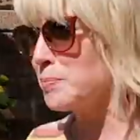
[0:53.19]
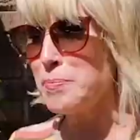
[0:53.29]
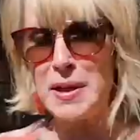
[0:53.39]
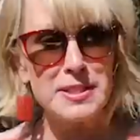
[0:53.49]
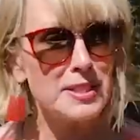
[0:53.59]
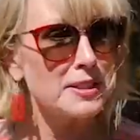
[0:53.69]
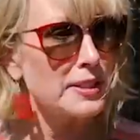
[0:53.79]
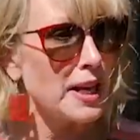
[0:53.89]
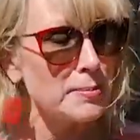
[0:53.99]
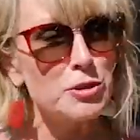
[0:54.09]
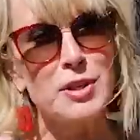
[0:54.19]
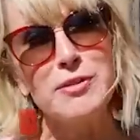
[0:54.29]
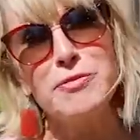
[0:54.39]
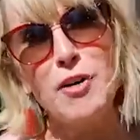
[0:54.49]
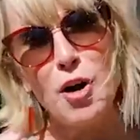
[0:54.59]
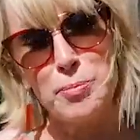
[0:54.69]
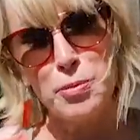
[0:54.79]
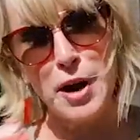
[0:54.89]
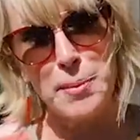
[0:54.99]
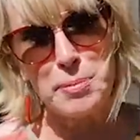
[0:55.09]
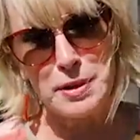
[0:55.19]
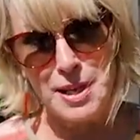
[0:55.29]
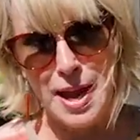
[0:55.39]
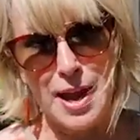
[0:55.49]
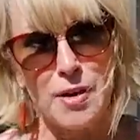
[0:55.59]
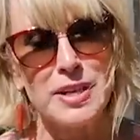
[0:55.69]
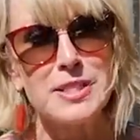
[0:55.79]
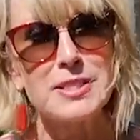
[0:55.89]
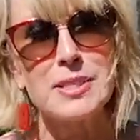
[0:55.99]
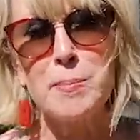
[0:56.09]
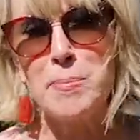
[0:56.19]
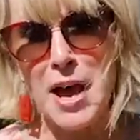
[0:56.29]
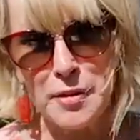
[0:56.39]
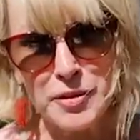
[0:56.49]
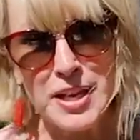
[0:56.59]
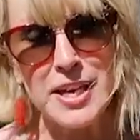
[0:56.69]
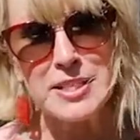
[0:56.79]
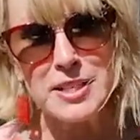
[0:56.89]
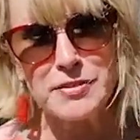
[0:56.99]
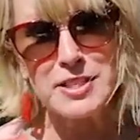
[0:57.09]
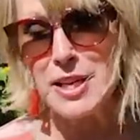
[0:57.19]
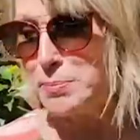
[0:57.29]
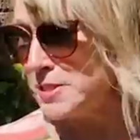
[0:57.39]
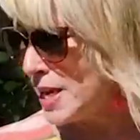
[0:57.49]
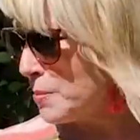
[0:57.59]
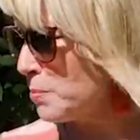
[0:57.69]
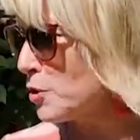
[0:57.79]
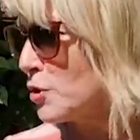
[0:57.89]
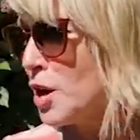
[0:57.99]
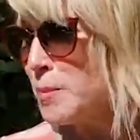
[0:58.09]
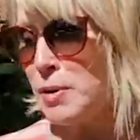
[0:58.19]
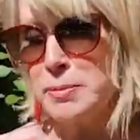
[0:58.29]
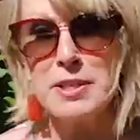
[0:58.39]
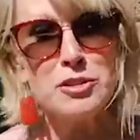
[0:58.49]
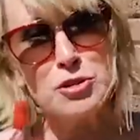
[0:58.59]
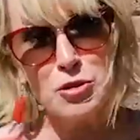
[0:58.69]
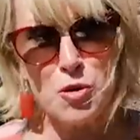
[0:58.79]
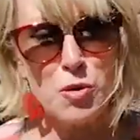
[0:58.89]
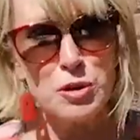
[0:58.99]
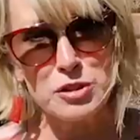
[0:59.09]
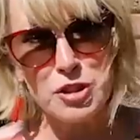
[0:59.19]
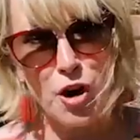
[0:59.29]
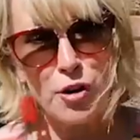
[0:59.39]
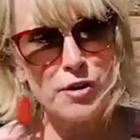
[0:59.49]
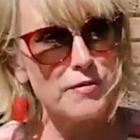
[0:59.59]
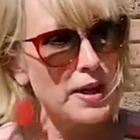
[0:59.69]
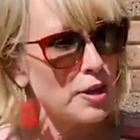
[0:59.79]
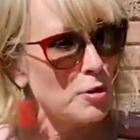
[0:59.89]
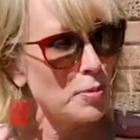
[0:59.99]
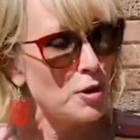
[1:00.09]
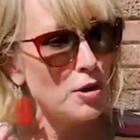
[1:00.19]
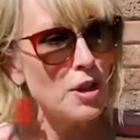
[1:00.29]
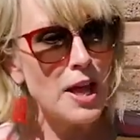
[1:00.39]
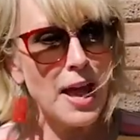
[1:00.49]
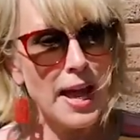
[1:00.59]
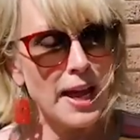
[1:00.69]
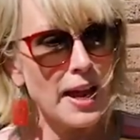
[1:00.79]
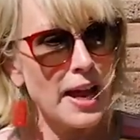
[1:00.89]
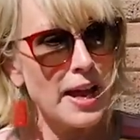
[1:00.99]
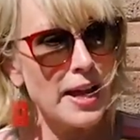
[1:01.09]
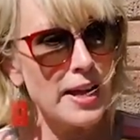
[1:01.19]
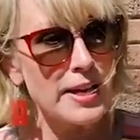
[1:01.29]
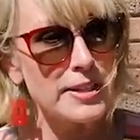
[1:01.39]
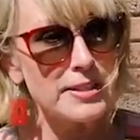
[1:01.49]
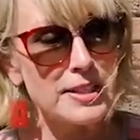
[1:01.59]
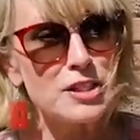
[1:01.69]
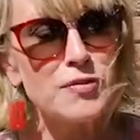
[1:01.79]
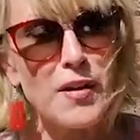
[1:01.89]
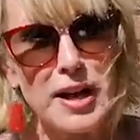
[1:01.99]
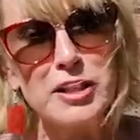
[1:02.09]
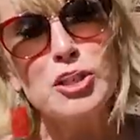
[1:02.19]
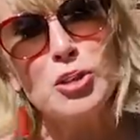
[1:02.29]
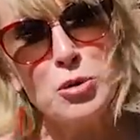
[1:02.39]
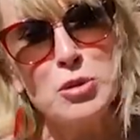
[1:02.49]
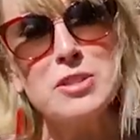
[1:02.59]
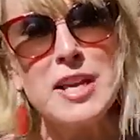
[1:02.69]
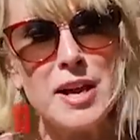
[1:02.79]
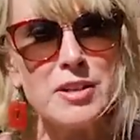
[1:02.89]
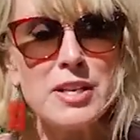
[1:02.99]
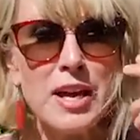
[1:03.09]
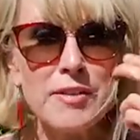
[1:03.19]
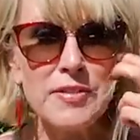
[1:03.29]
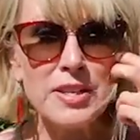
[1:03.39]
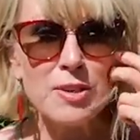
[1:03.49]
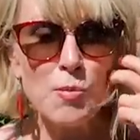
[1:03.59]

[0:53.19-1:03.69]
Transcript: basically I'm doing fall prep now. It's about the end of September. Pumpkins and gourds are available, and it's finally cooled down enough in the